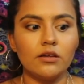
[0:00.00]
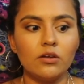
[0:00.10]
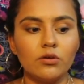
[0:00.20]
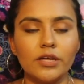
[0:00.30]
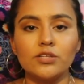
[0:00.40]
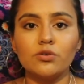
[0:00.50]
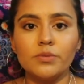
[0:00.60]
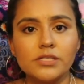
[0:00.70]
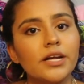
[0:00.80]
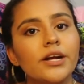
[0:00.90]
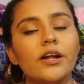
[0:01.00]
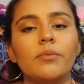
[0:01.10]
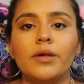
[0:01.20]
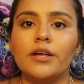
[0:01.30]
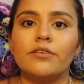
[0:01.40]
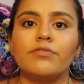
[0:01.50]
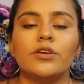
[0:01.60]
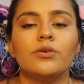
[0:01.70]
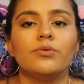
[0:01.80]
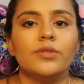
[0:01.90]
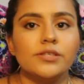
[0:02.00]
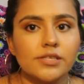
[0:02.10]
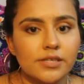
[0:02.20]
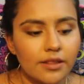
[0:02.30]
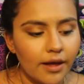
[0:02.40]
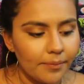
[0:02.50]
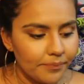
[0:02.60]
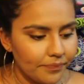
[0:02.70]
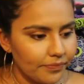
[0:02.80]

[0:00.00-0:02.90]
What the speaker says: you know, like don't be scared, I'll be here for you, this isn't that.